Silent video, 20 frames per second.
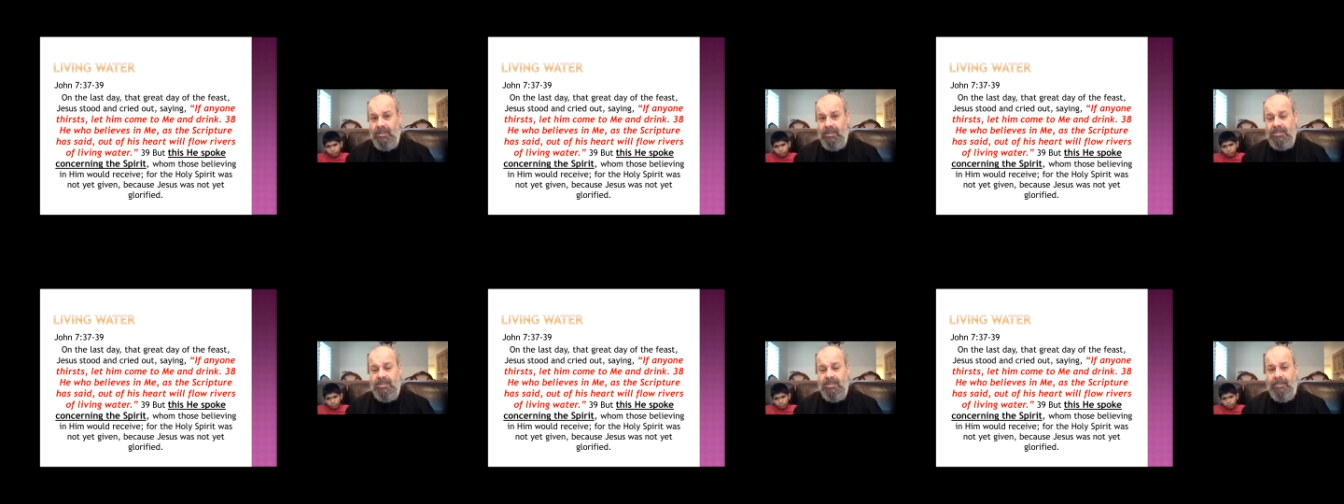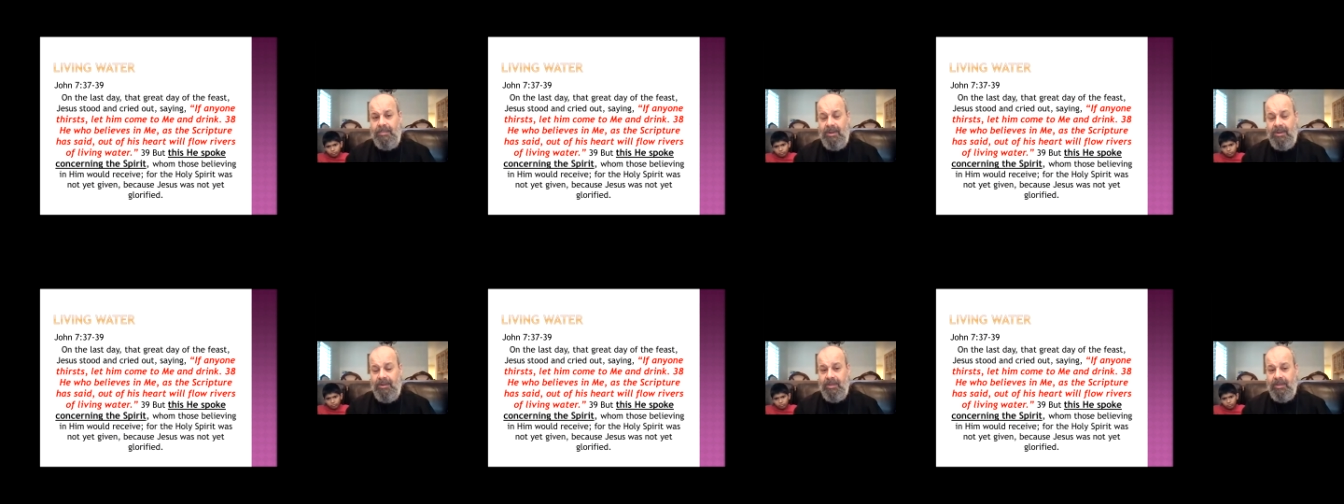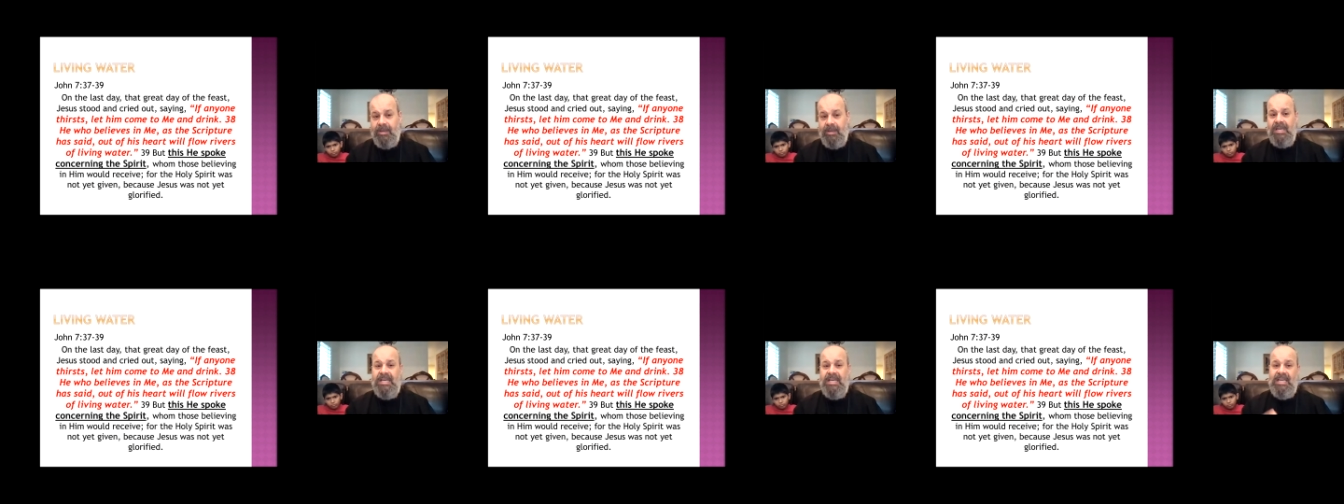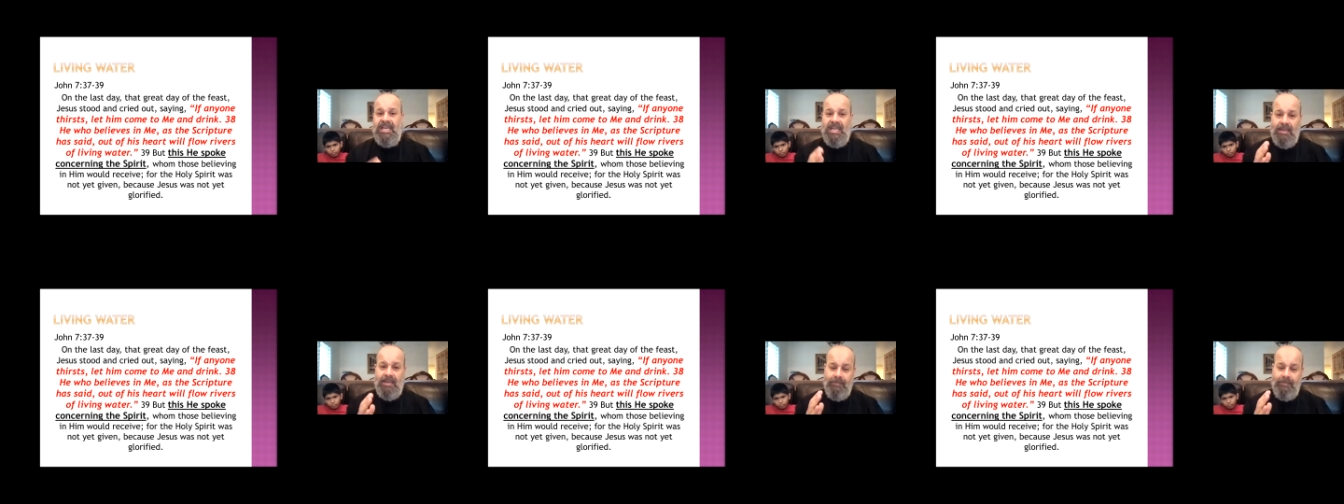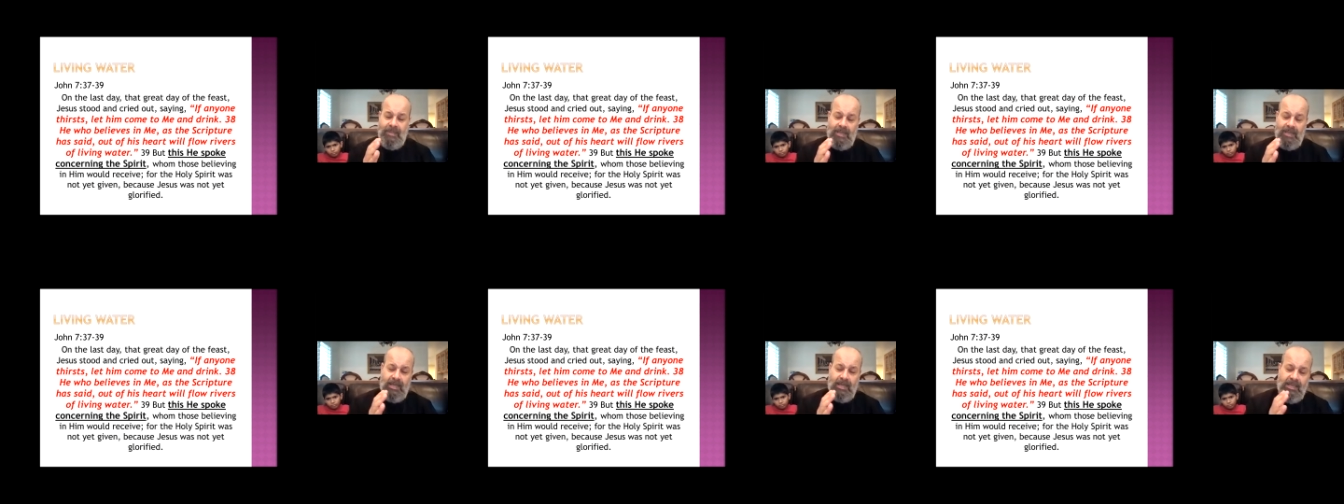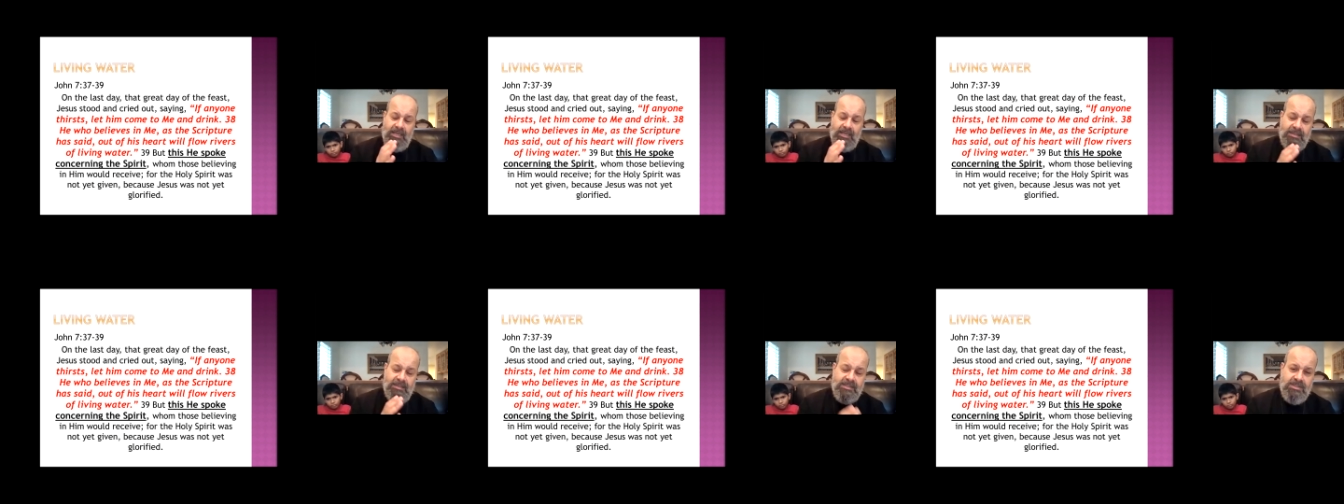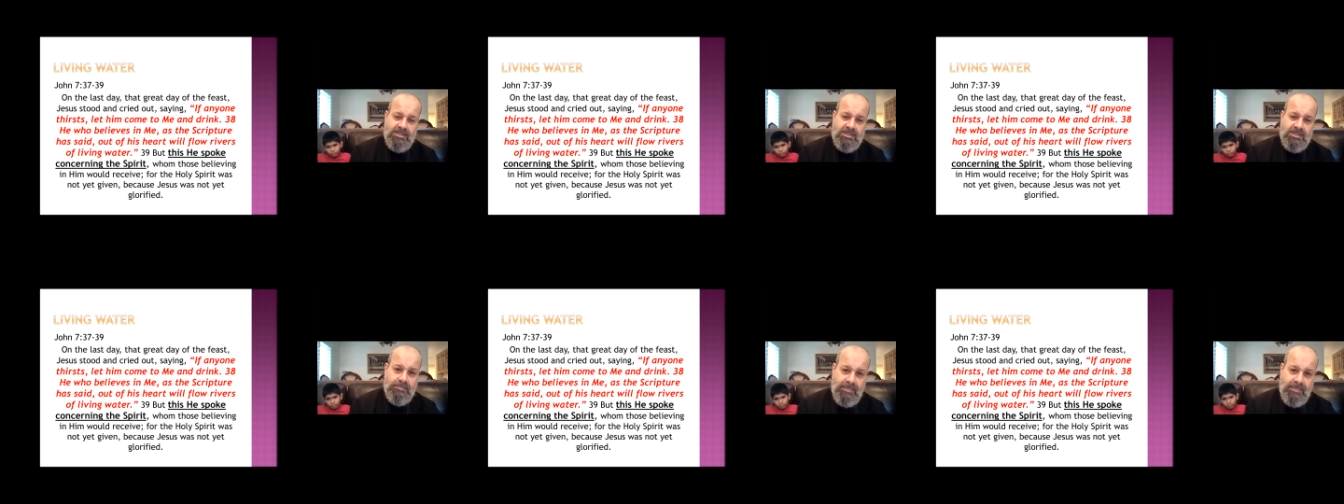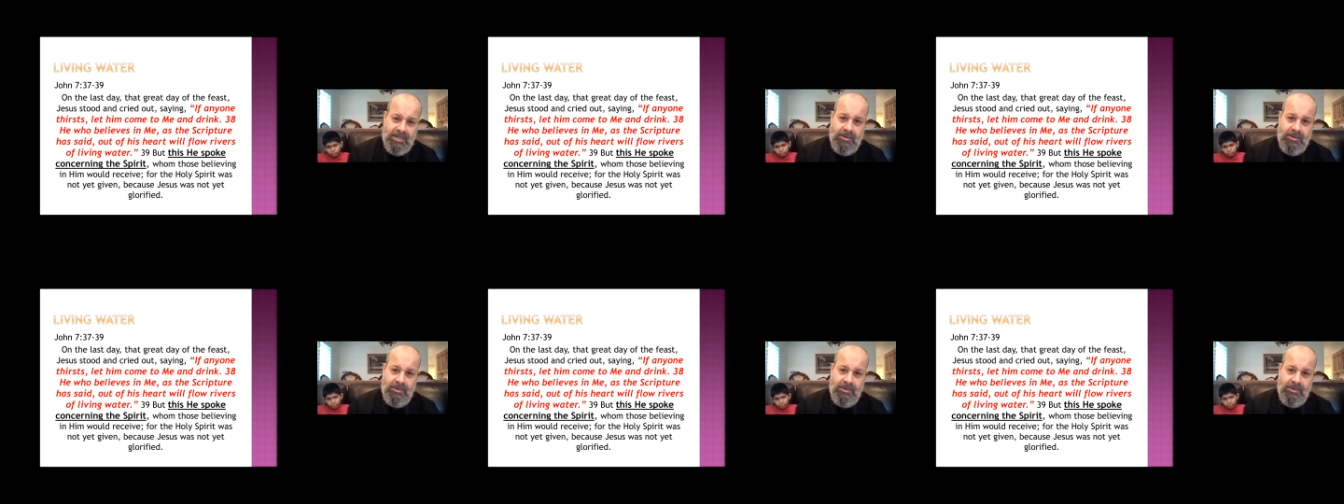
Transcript: Samaria. He, met, he met